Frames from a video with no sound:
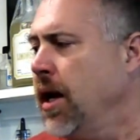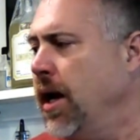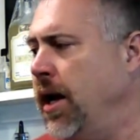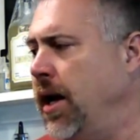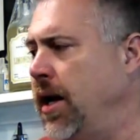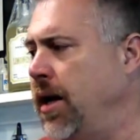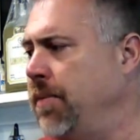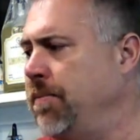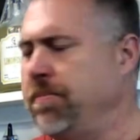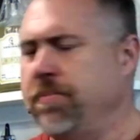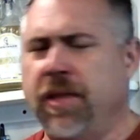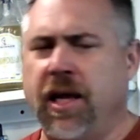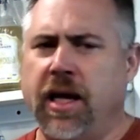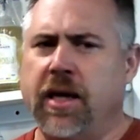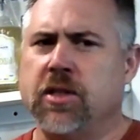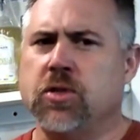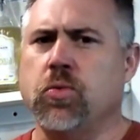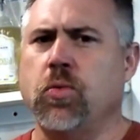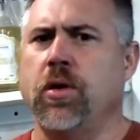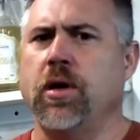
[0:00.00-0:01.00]
That
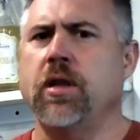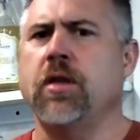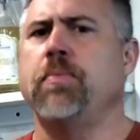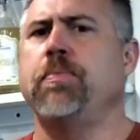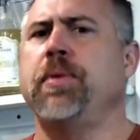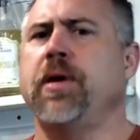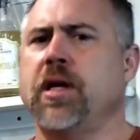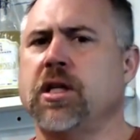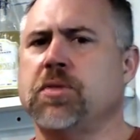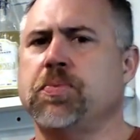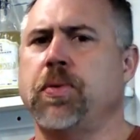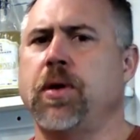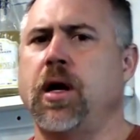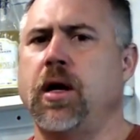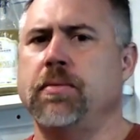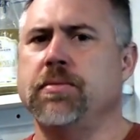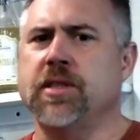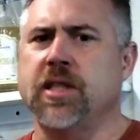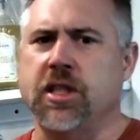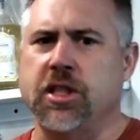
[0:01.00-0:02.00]
is one of the biggest
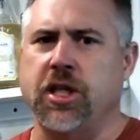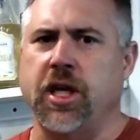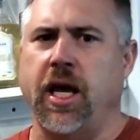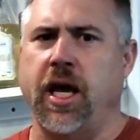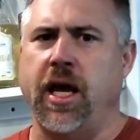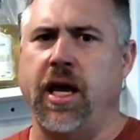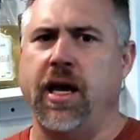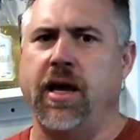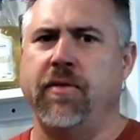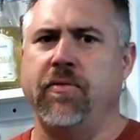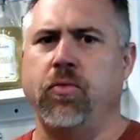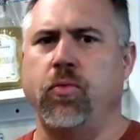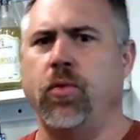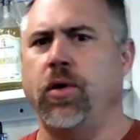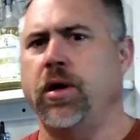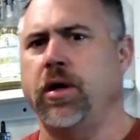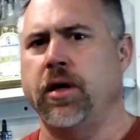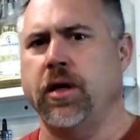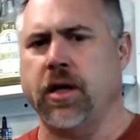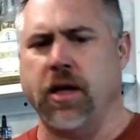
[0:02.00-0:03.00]
problems that you have
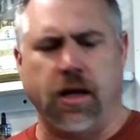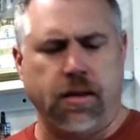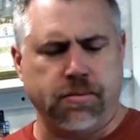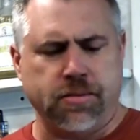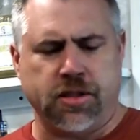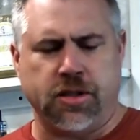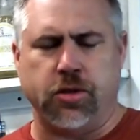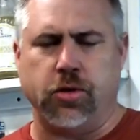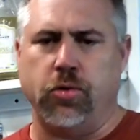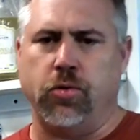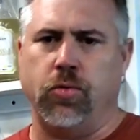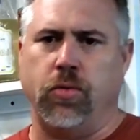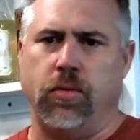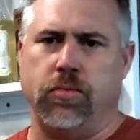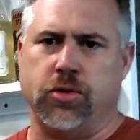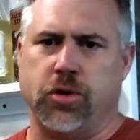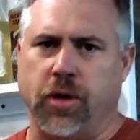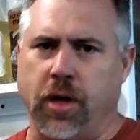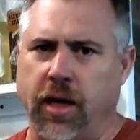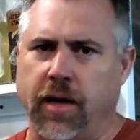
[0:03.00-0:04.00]
when it comes to
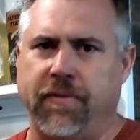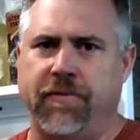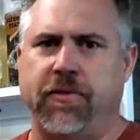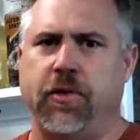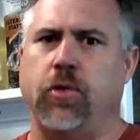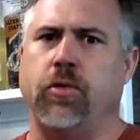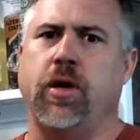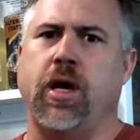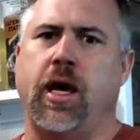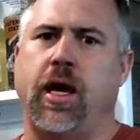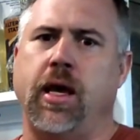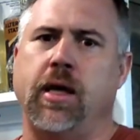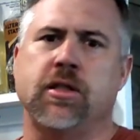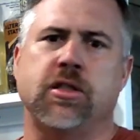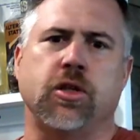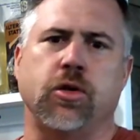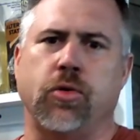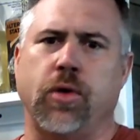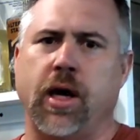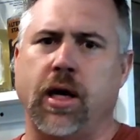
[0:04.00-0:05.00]
trying to fill
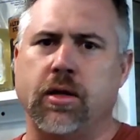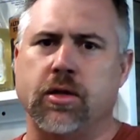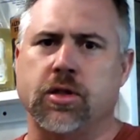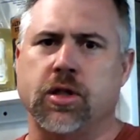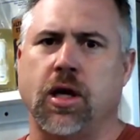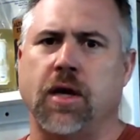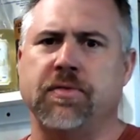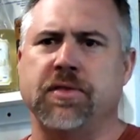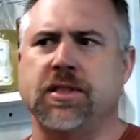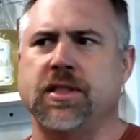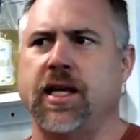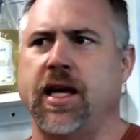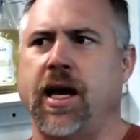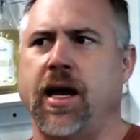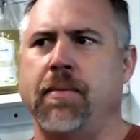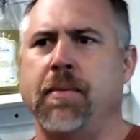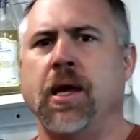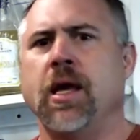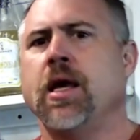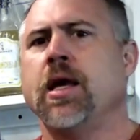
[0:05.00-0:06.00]
cans and growlers off the
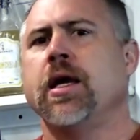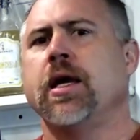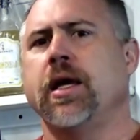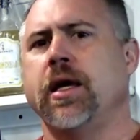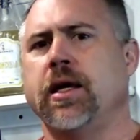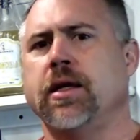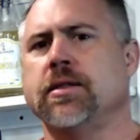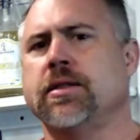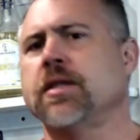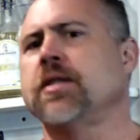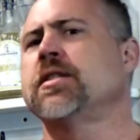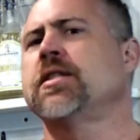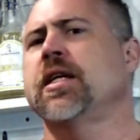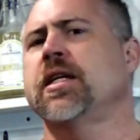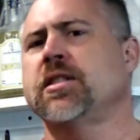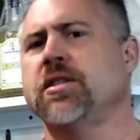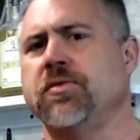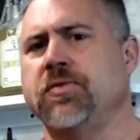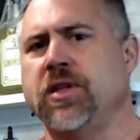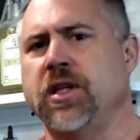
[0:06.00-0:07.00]
tap is
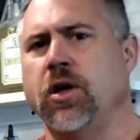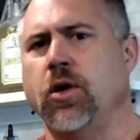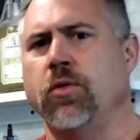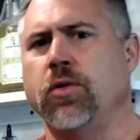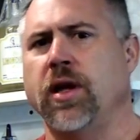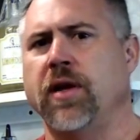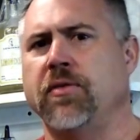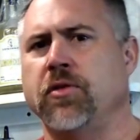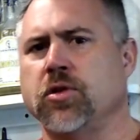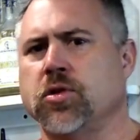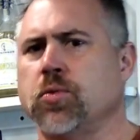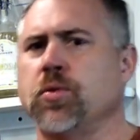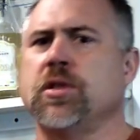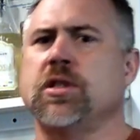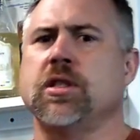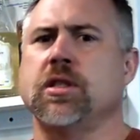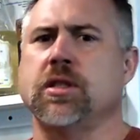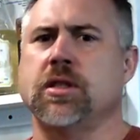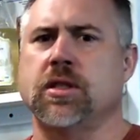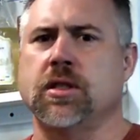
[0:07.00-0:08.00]
excessive DO levels,
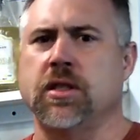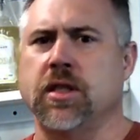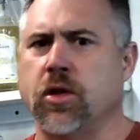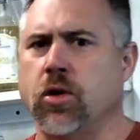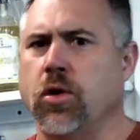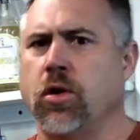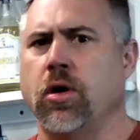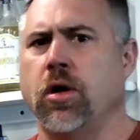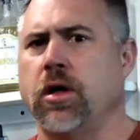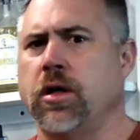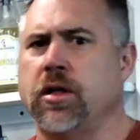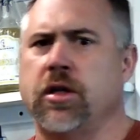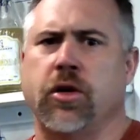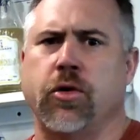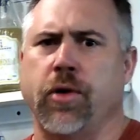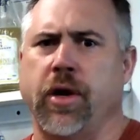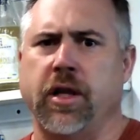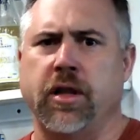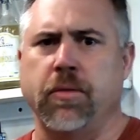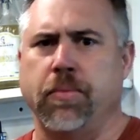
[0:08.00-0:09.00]
which is going to
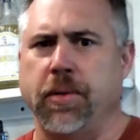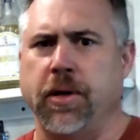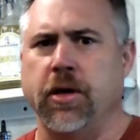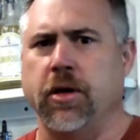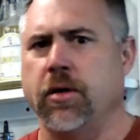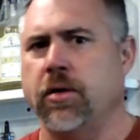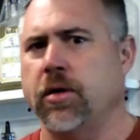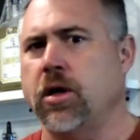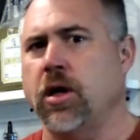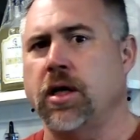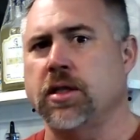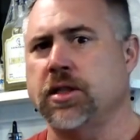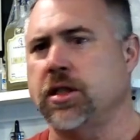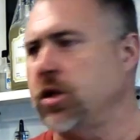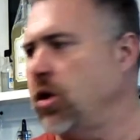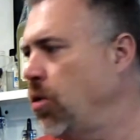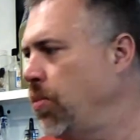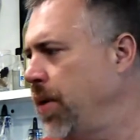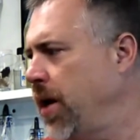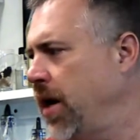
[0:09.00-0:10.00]
degrade the beer and cause it
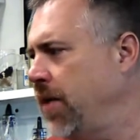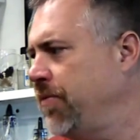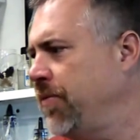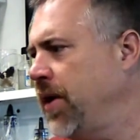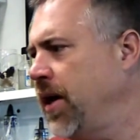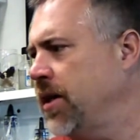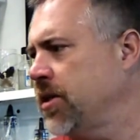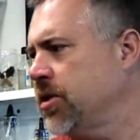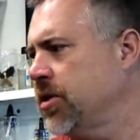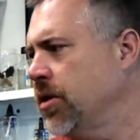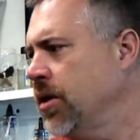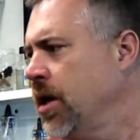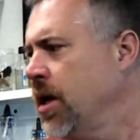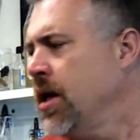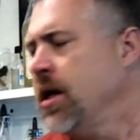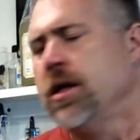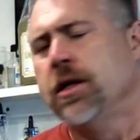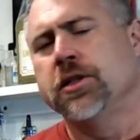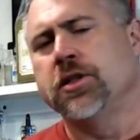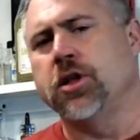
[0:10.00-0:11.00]
to go bad faster.
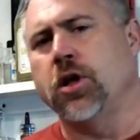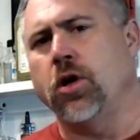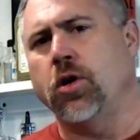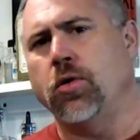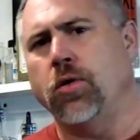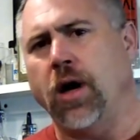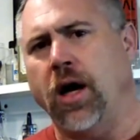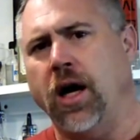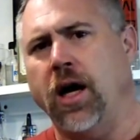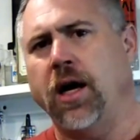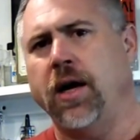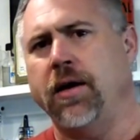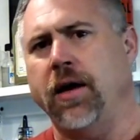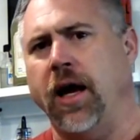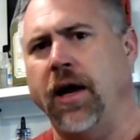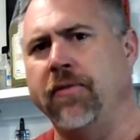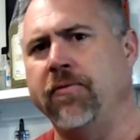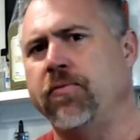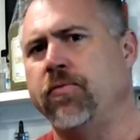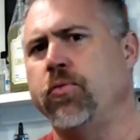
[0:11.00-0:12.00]
So
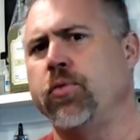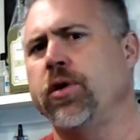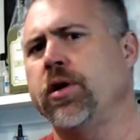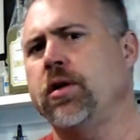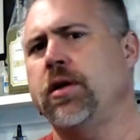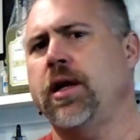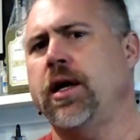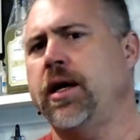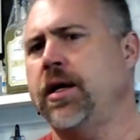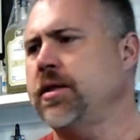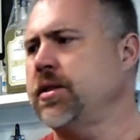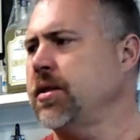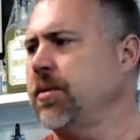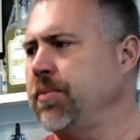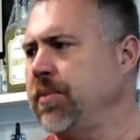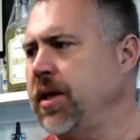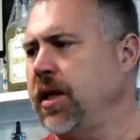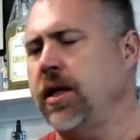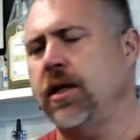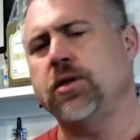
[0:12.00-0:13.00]
I've realized some
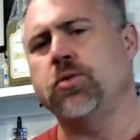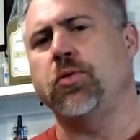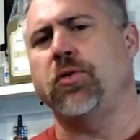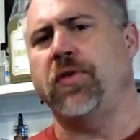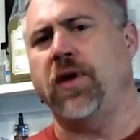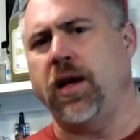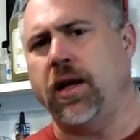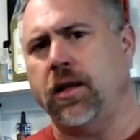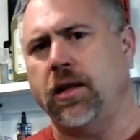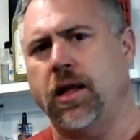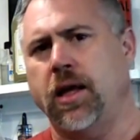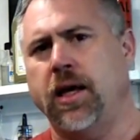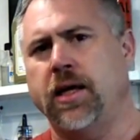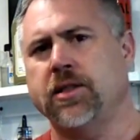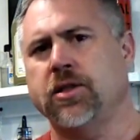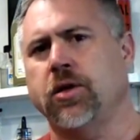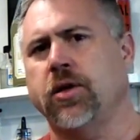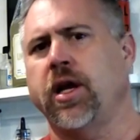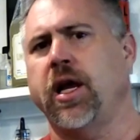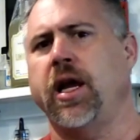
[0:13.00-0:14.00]
things. We've
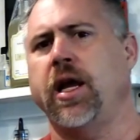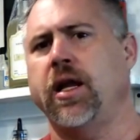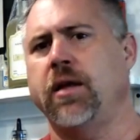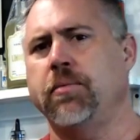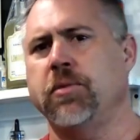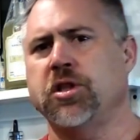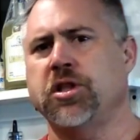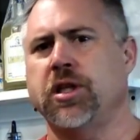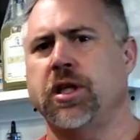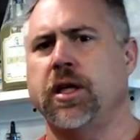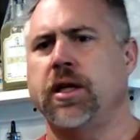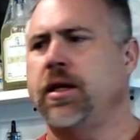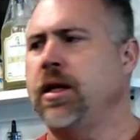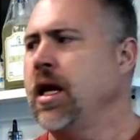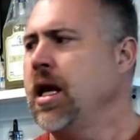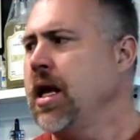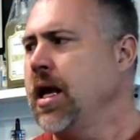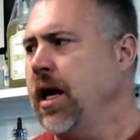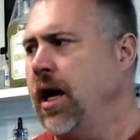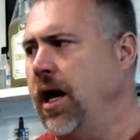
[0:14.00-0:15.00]
analyzed our canning machine
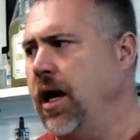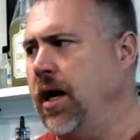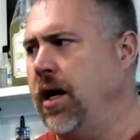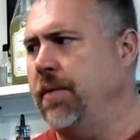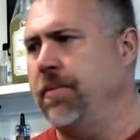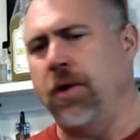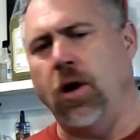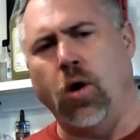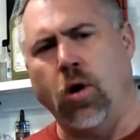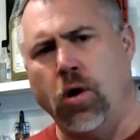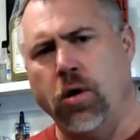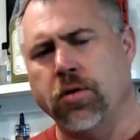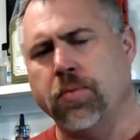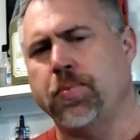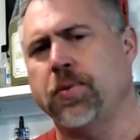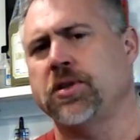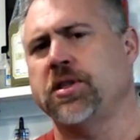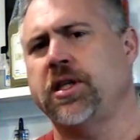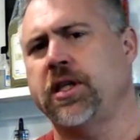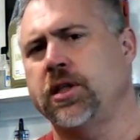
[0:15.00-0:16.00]
and all the
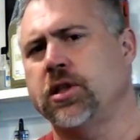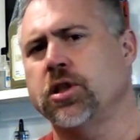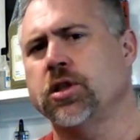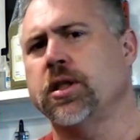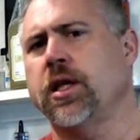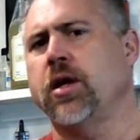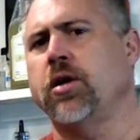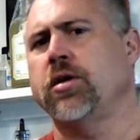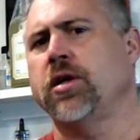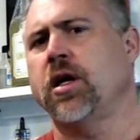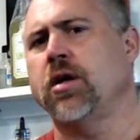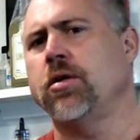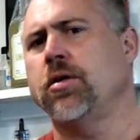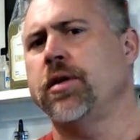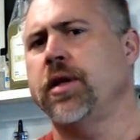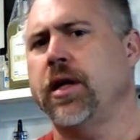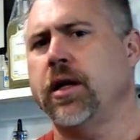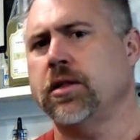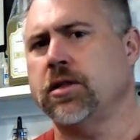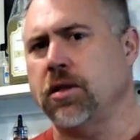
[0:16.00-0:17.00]
procedures that are done on
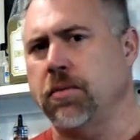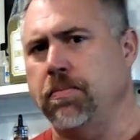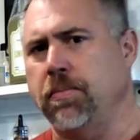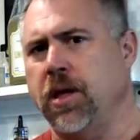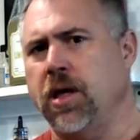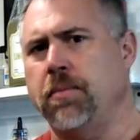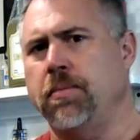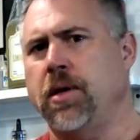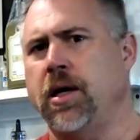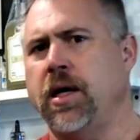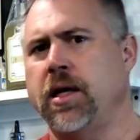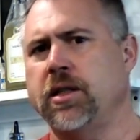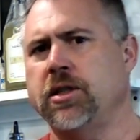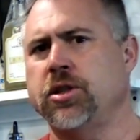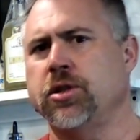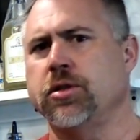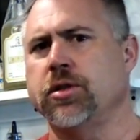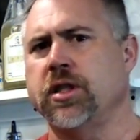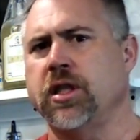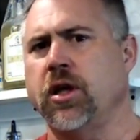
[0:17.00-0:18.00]
there to minimize
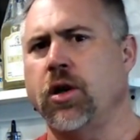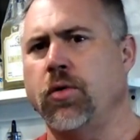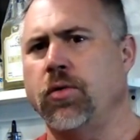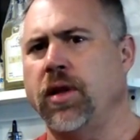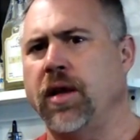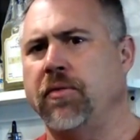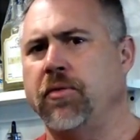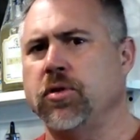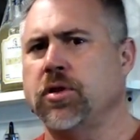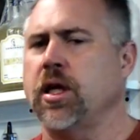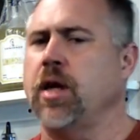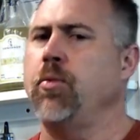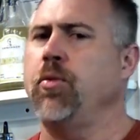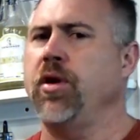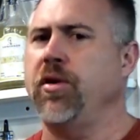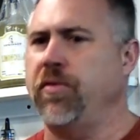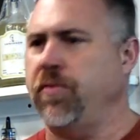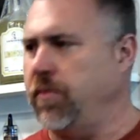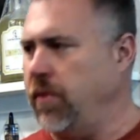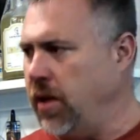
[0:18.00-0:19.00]
your DO levels, and
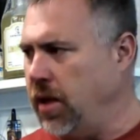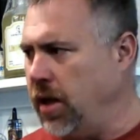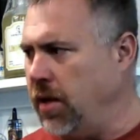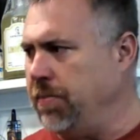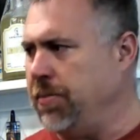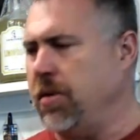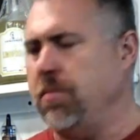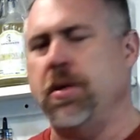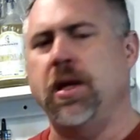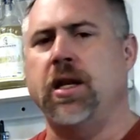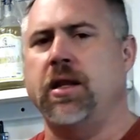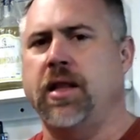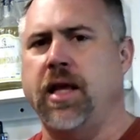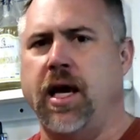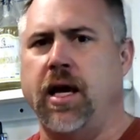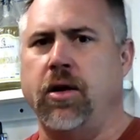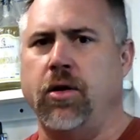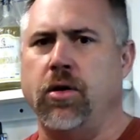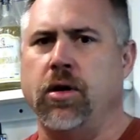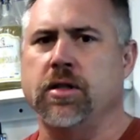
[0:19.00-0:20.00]
we've implemented
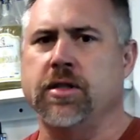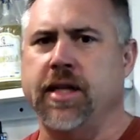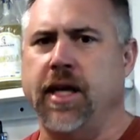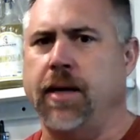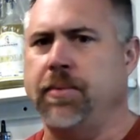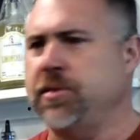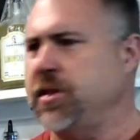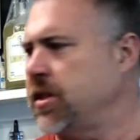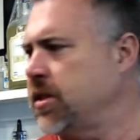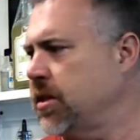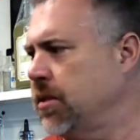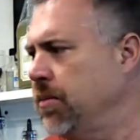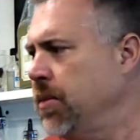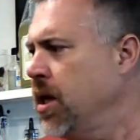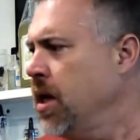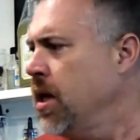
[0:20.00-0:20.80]
that on our tap system.